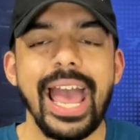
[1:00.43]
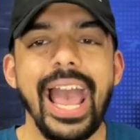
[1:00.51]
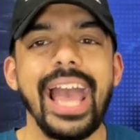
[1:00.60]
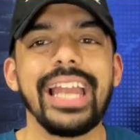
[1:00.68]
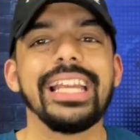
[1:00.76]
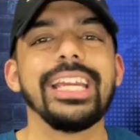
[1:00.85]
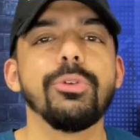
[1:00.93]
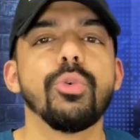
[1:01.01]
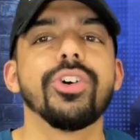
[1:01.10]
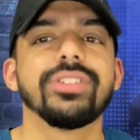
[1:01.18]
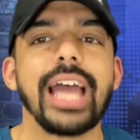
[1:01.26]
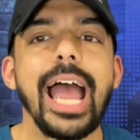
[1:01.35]
and he
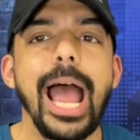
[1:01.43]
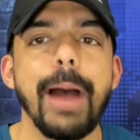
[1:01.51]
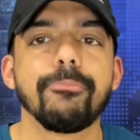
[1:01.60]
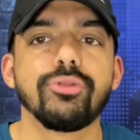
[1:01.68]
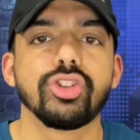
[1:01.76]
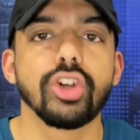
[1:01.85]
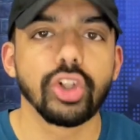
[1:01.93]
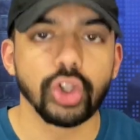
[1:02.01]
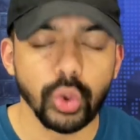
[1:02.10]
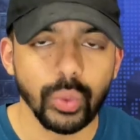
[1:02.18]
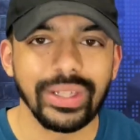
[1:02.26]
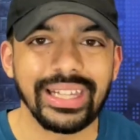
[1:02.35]
was
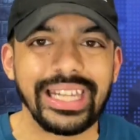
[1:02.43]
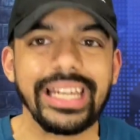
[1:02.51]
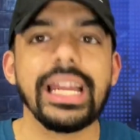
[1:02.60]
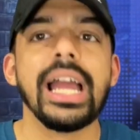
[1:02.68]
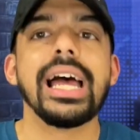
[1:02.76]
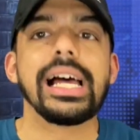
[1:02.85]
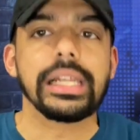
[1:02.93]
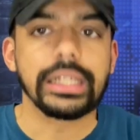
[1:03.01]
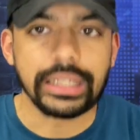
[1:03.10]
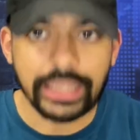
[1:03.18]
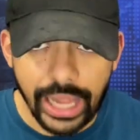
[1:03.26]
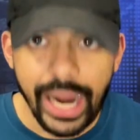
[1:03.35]
absolutely
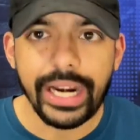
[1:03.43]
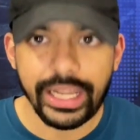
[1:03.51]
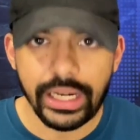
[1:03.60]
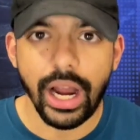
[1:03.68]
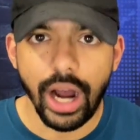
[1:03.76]
lighting